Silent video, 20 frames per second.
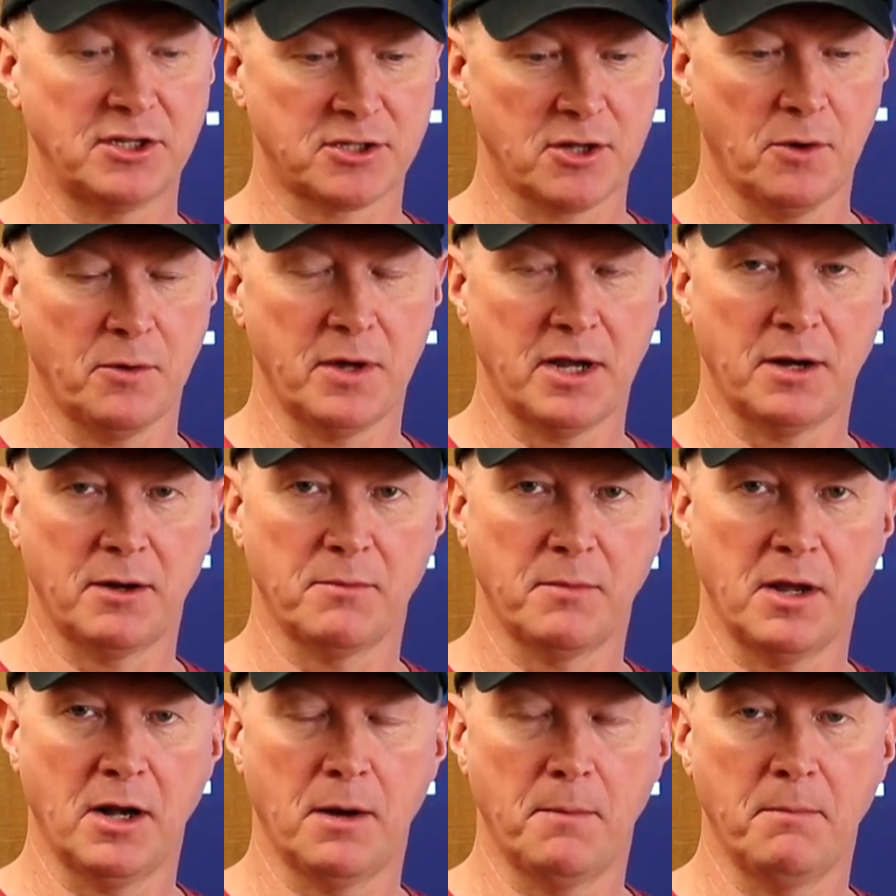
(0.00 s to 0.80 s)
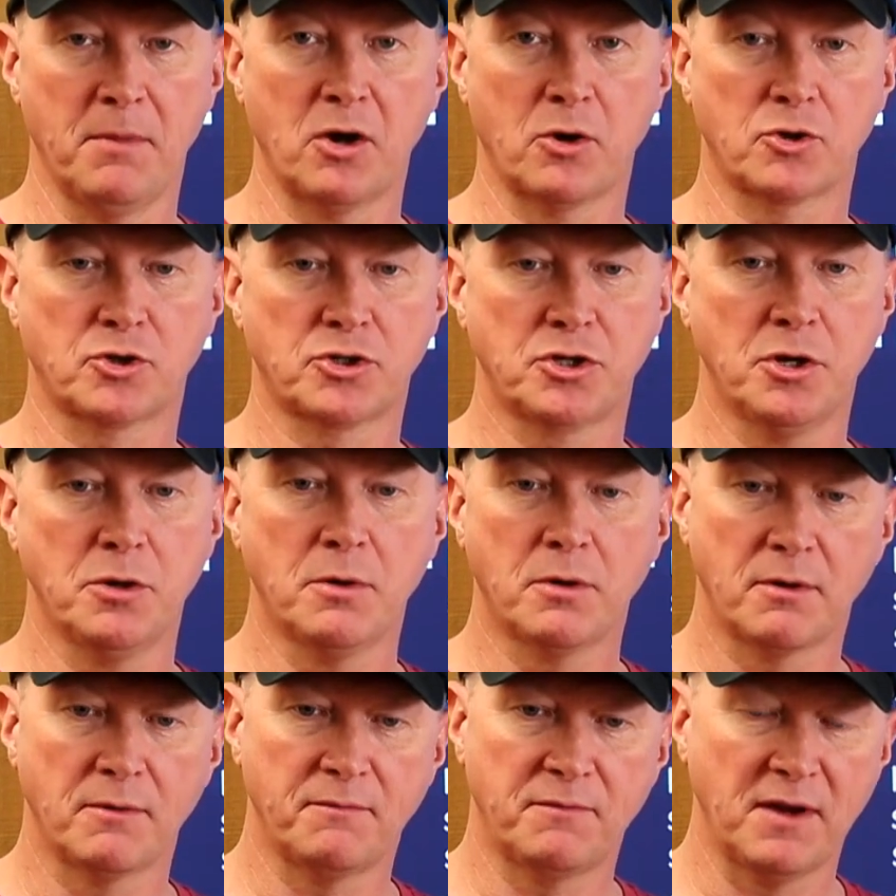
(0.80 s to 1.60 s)
So in a mere
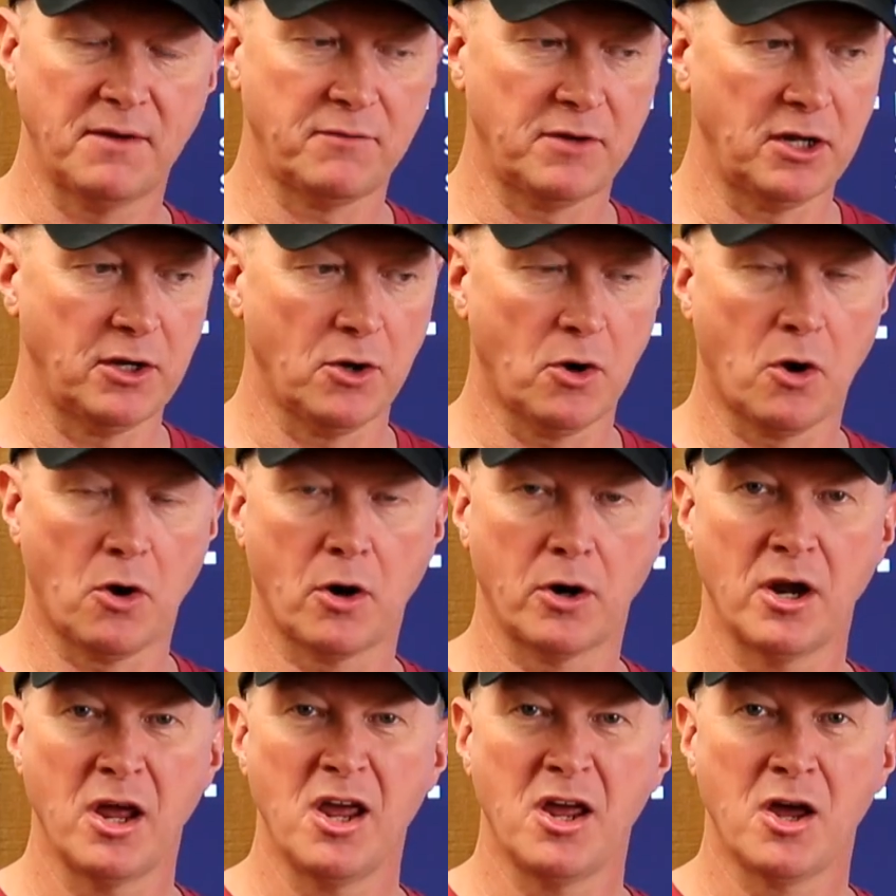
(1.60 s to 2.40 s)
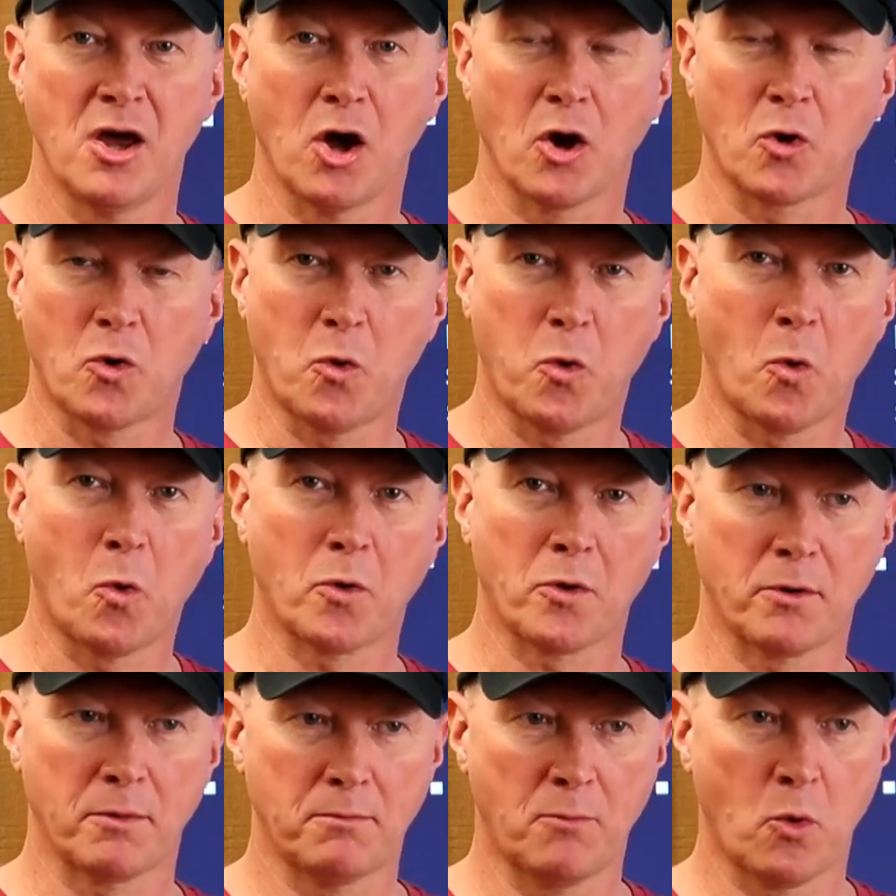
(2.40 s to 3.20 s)
250 yard, a
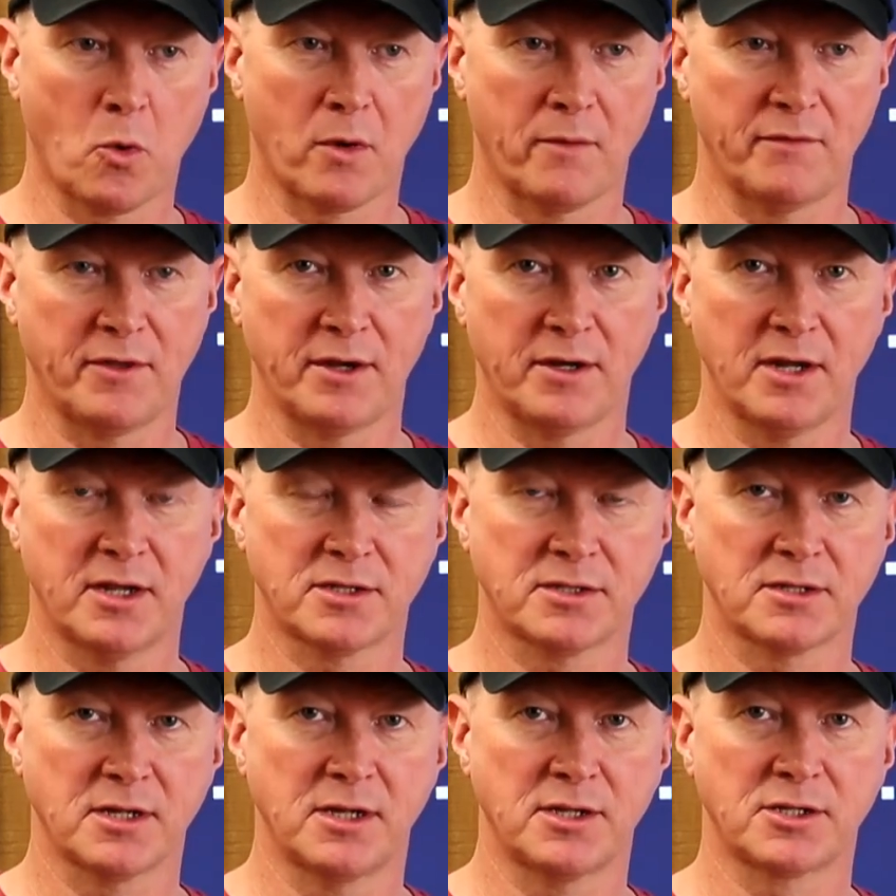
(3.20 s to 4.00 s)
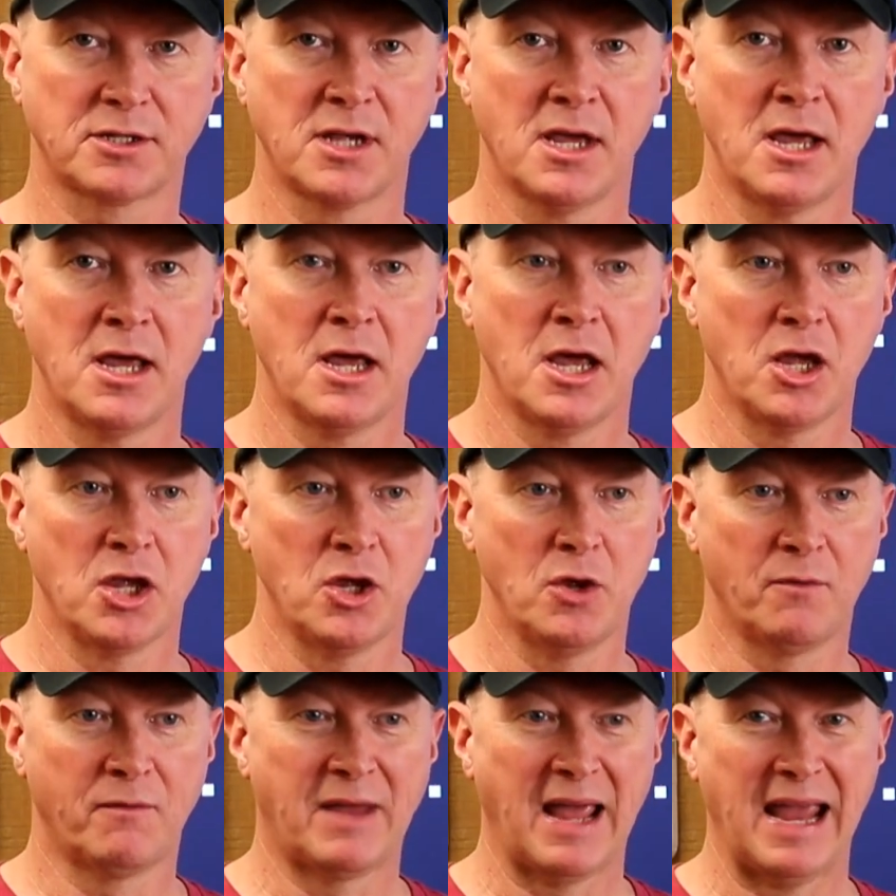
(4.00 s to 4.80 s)
quarter more of the distance,
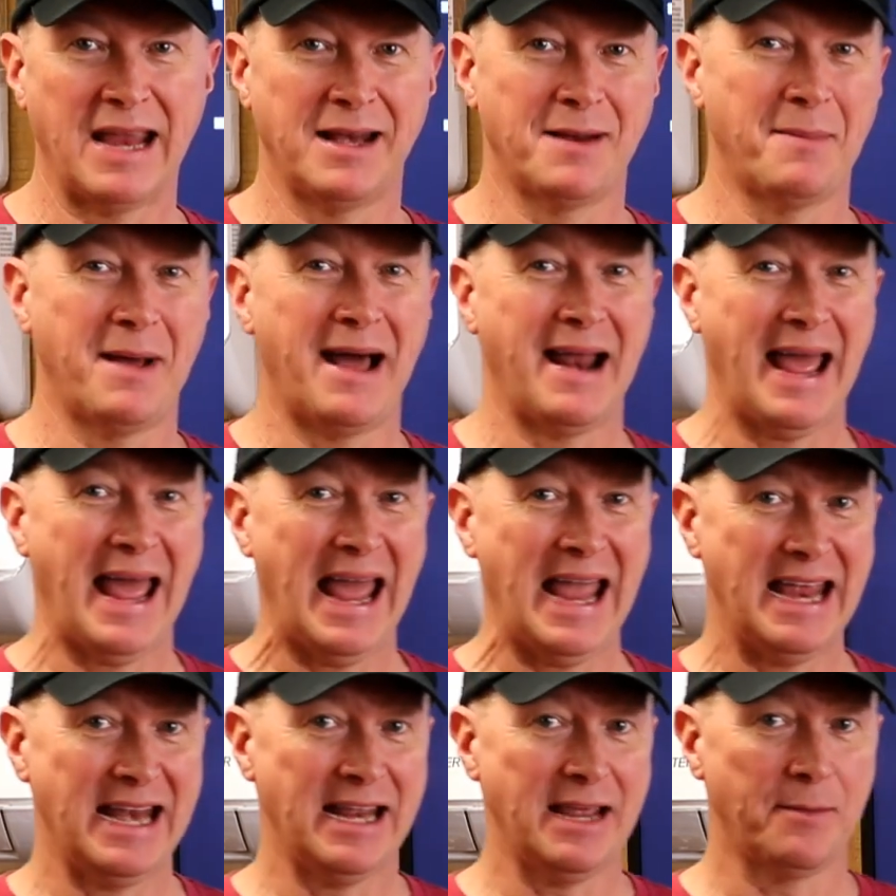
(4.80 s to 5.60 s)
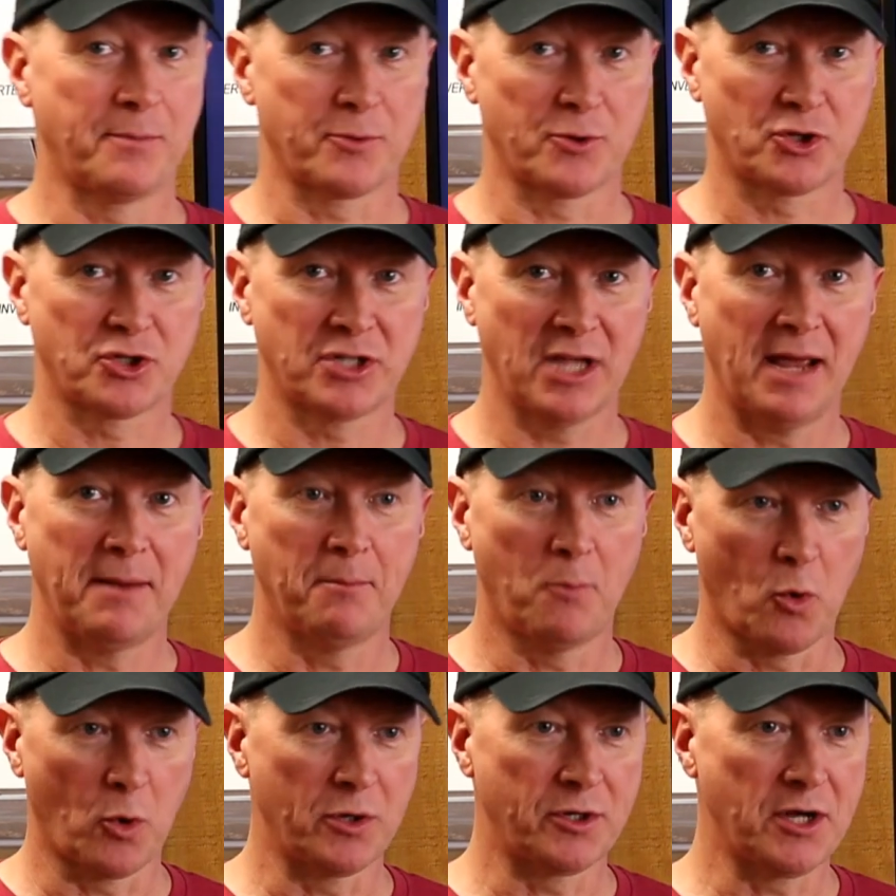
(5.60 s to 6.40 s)
you've gained about
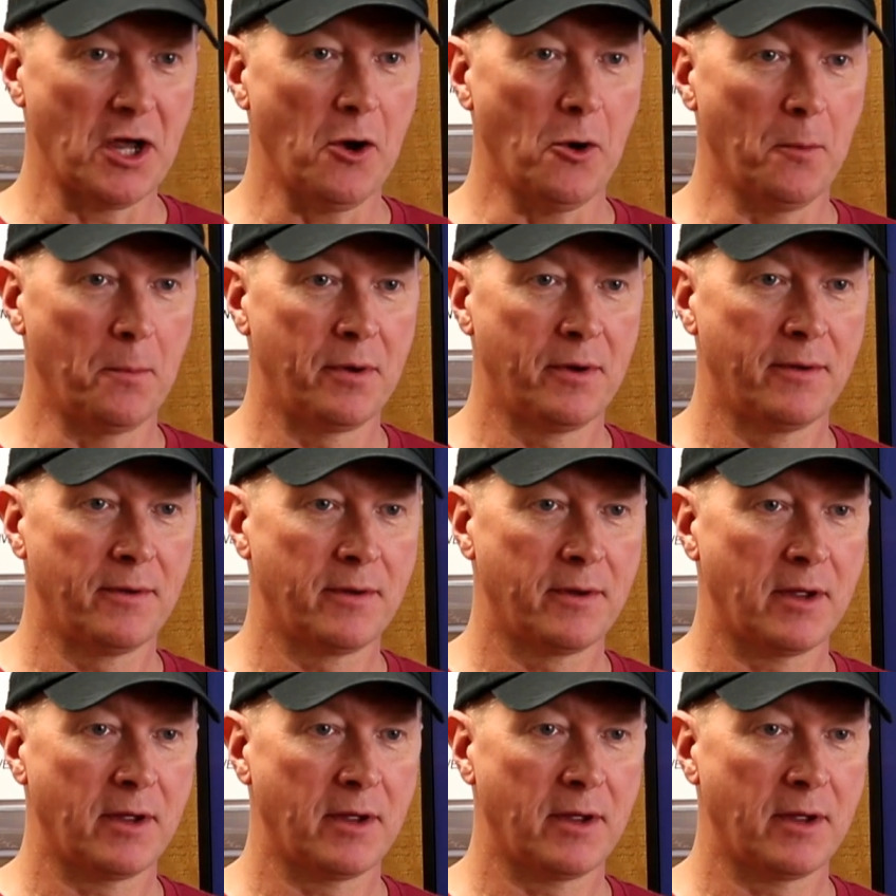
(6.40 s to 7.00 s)
80% more dope.